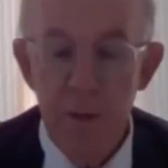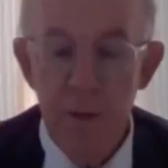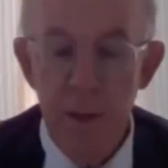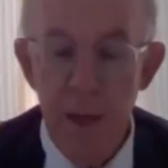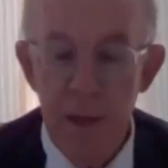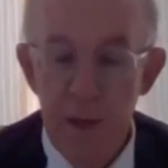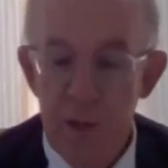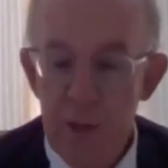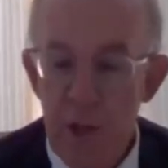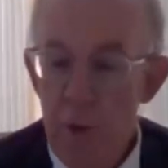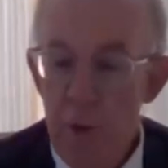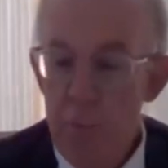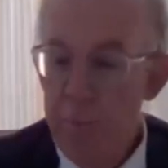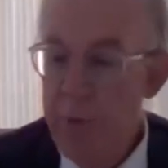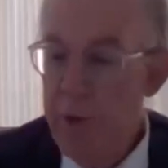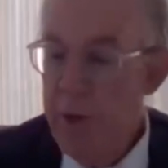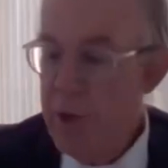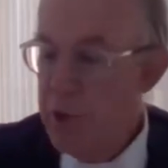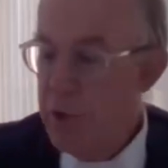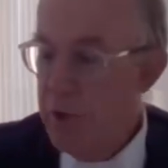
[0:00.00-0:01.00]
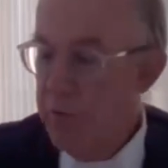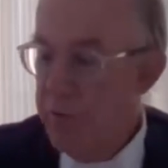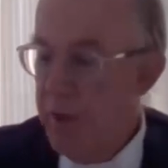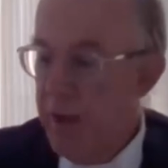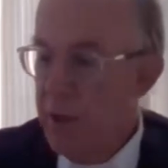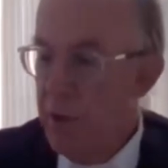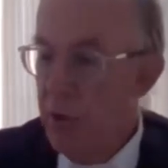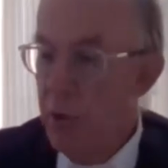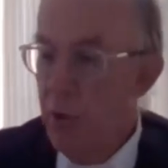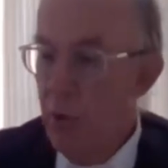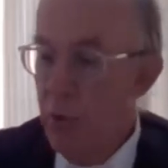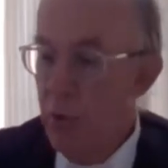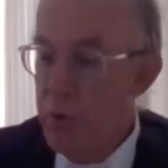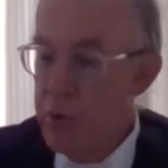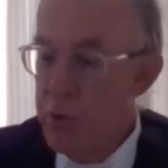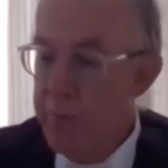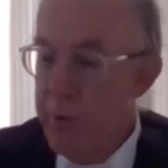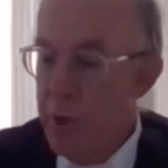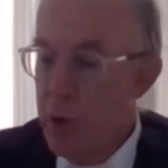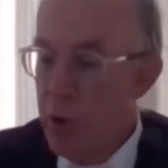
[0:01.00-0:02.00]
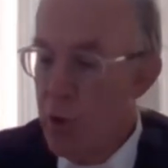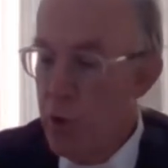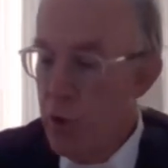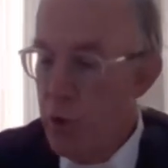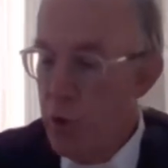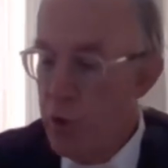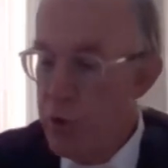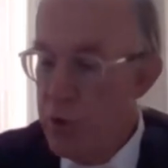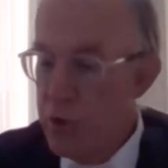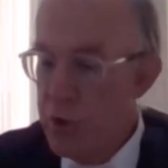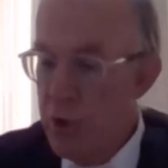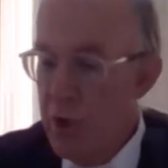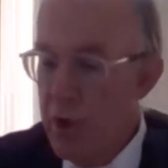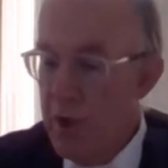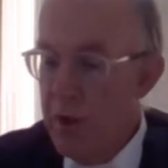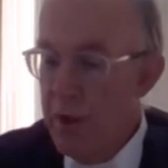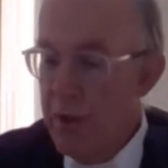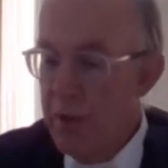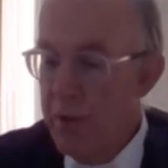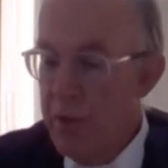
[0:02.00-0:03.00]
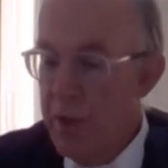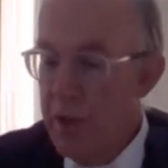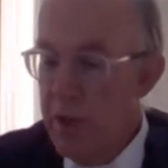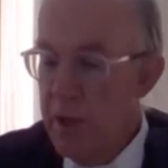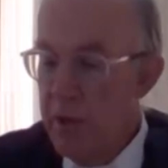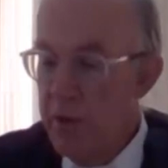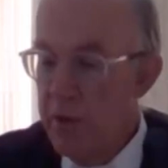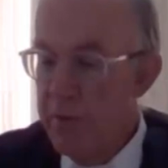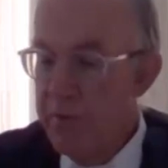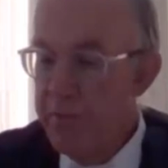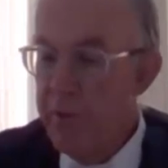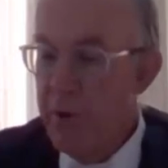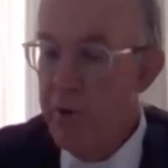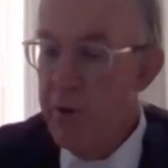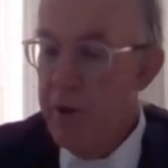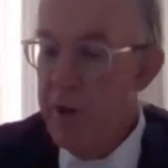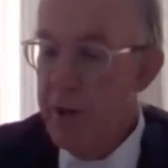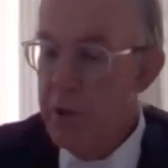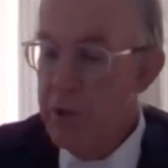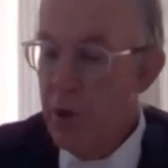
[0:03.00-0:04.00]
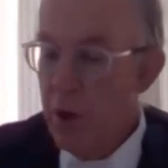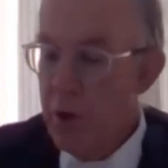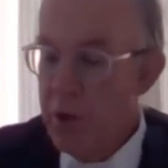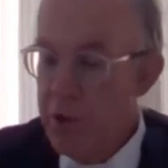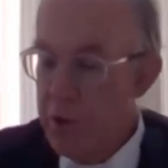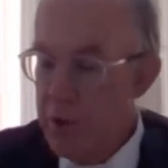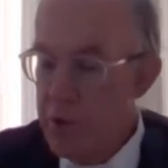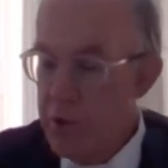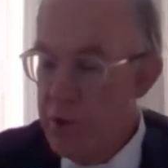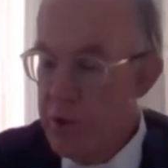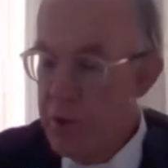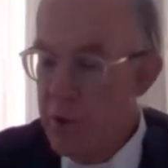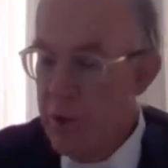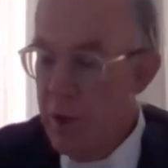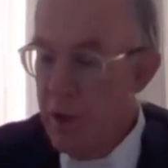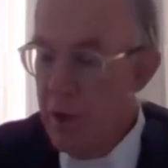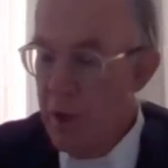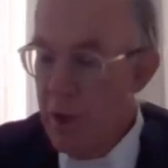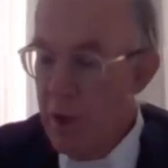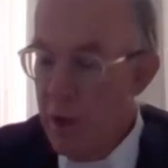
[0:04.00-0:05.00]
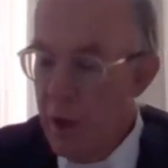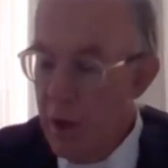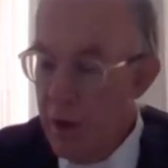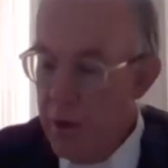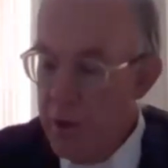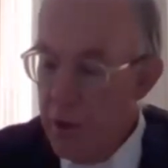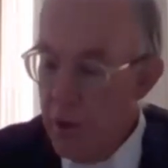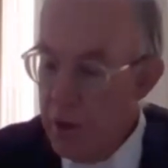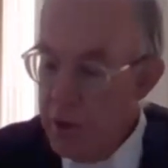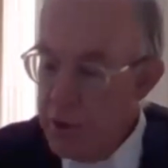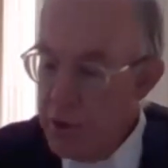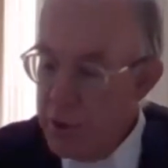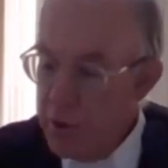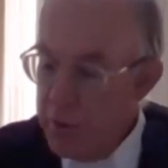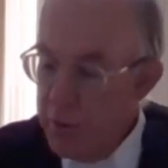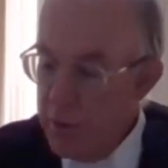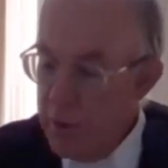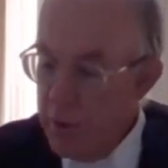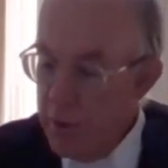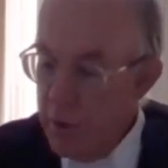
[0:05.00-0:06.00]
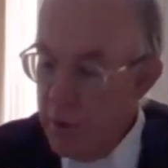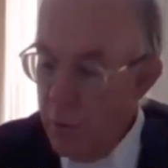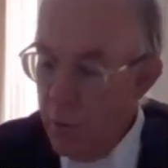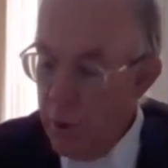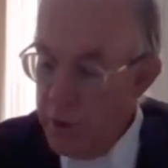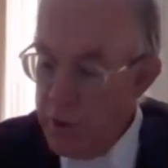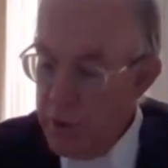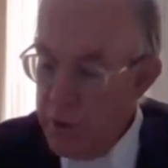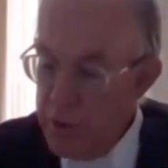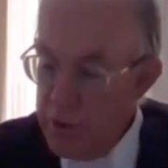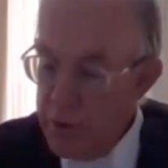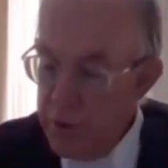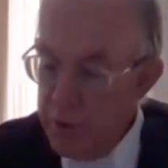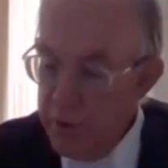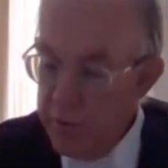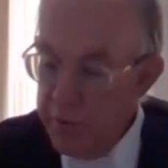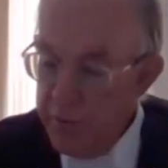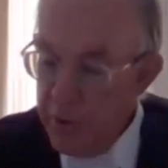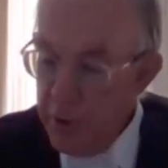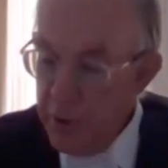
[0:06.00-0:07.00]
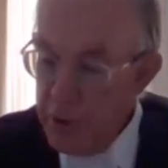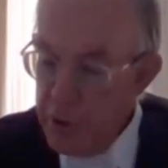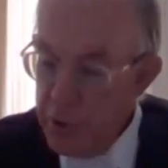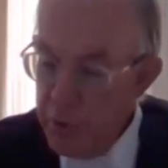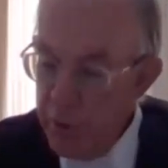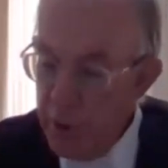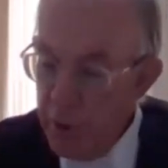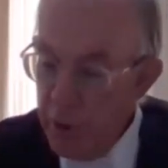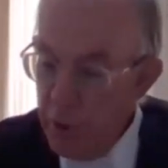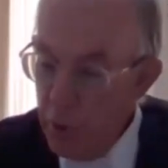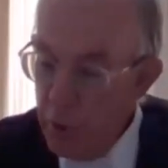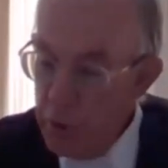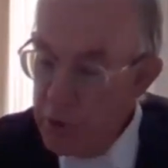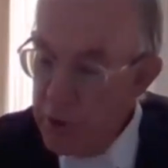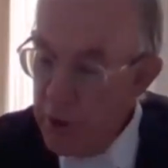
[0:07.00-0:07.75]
is no breach of that clause because the referring doctors are not what is referred to in clause